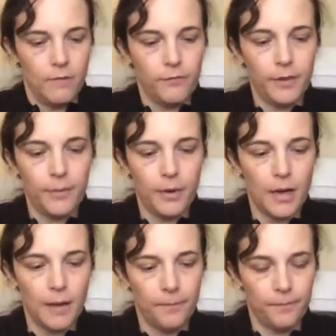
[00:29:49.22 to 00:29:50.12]
And flip it
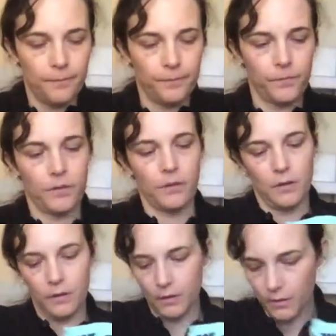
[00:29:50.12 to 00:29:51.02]
up
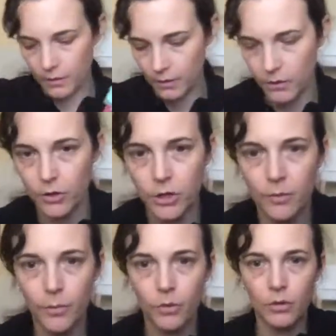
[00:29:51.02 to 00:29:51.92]
on
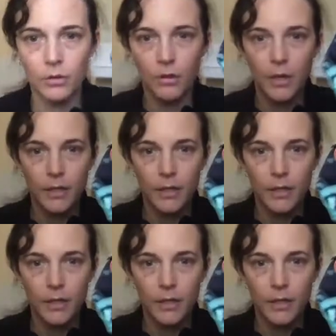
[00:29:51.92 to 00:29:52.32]
newborn.